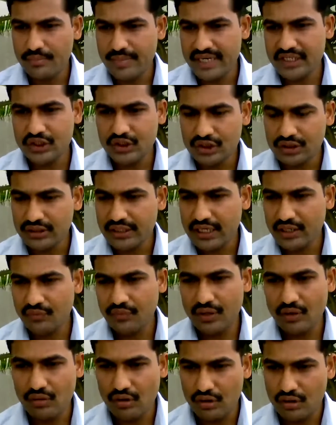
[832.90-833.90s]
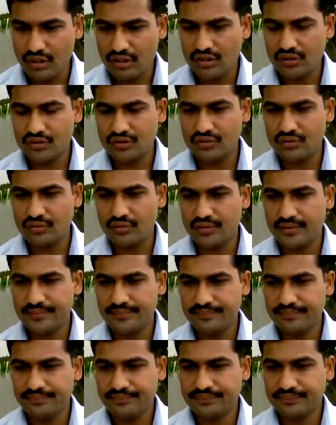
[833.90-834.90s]
mention that you have not understood.
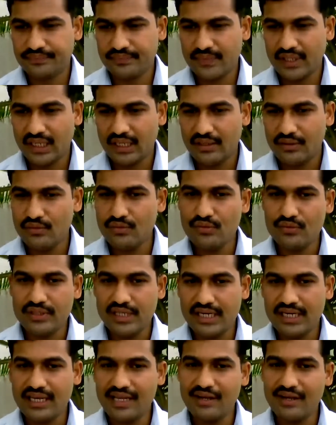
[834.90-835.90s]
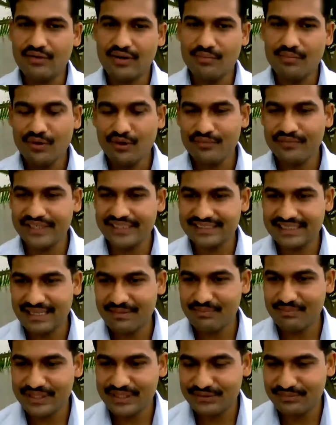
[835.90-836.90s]
You know that I have a number of
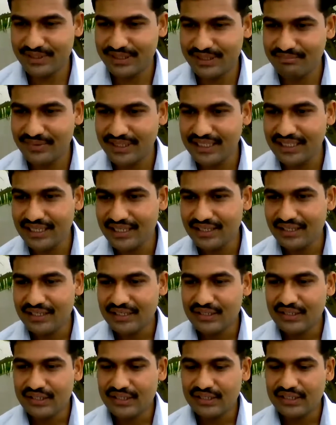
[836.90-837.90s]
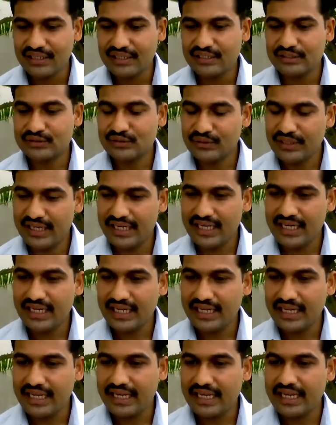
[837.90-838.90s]
examples with me so that
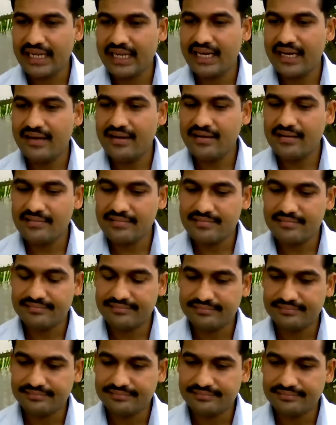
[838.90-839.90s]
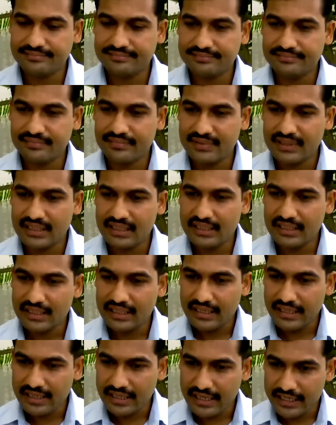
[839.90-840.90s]
I can
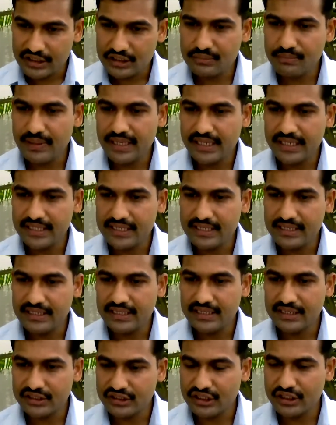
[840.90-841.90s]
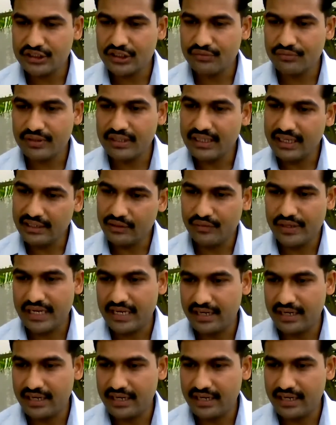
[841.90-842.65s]
explain in such a way that you